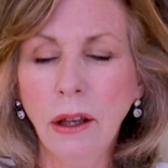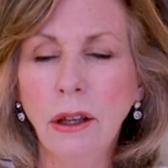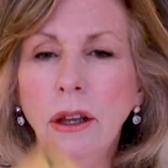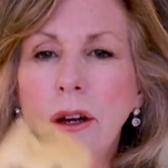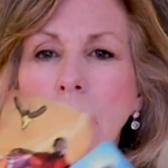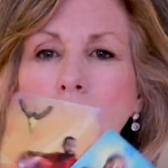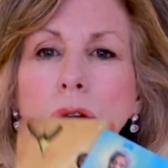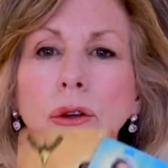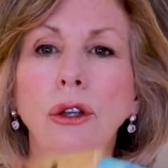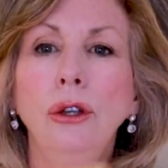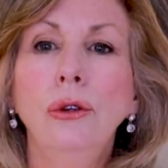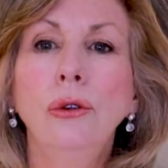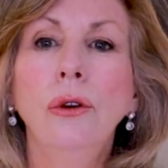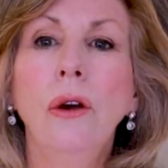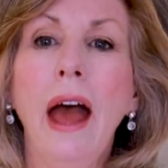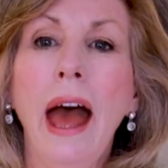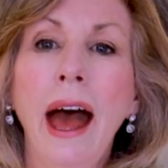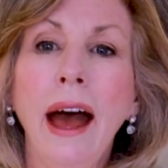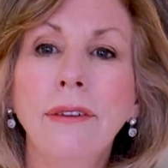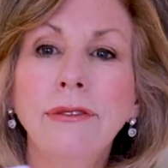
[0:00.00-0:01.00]
You know, you
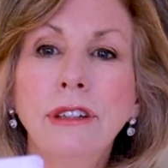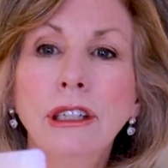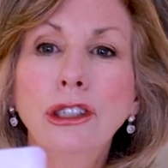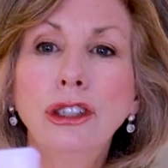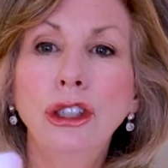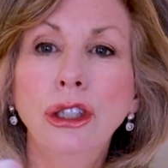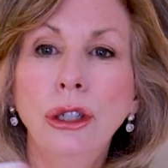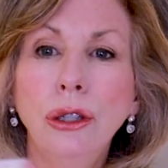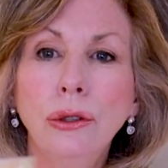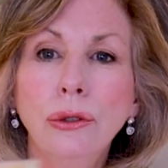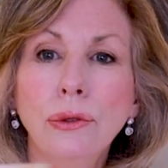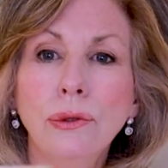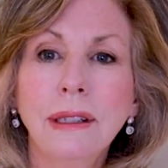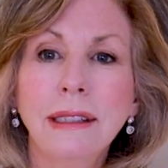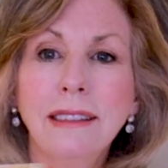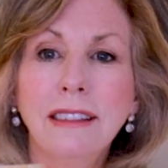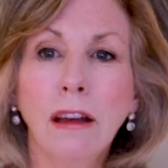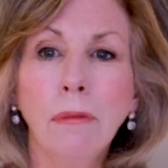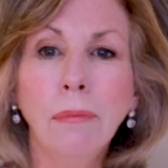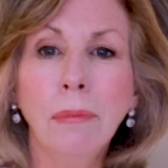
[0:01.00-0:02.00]
have to choose
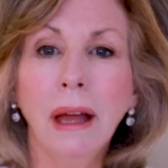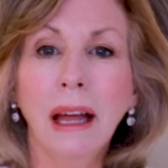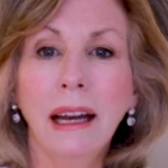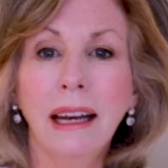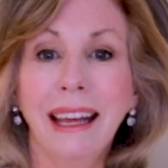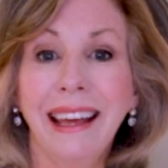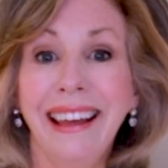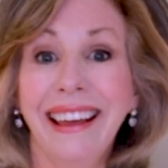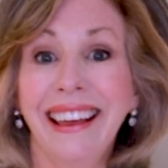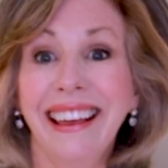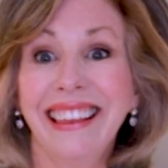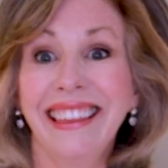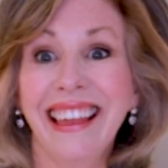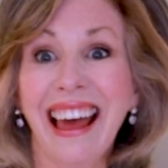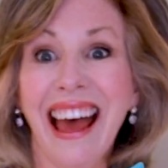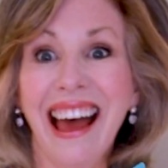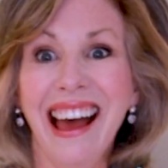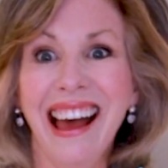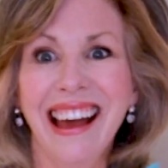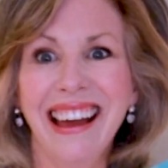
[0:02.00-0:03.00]
somebody
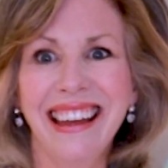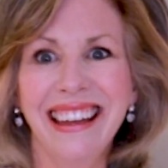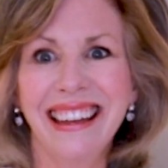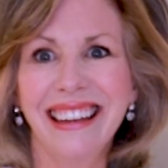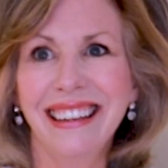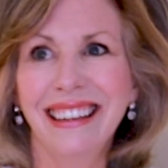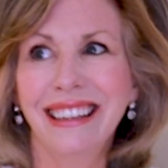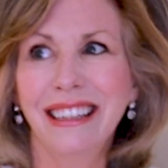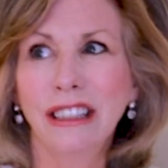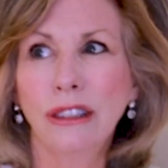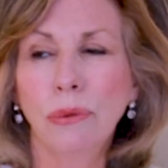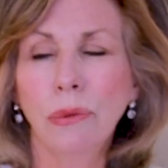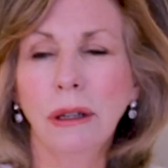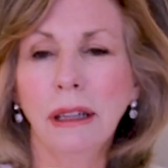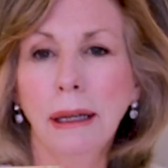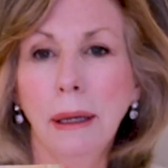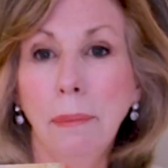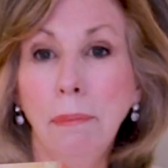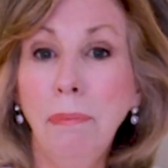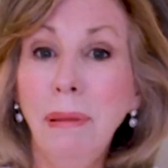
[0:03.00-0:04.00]
that is
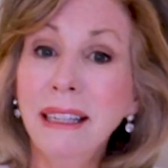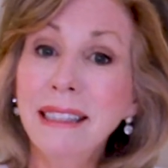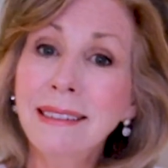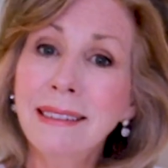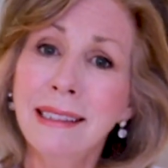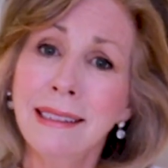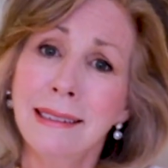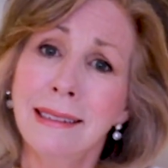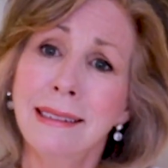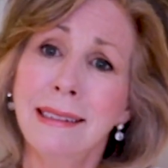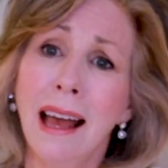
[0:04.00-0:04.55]
really business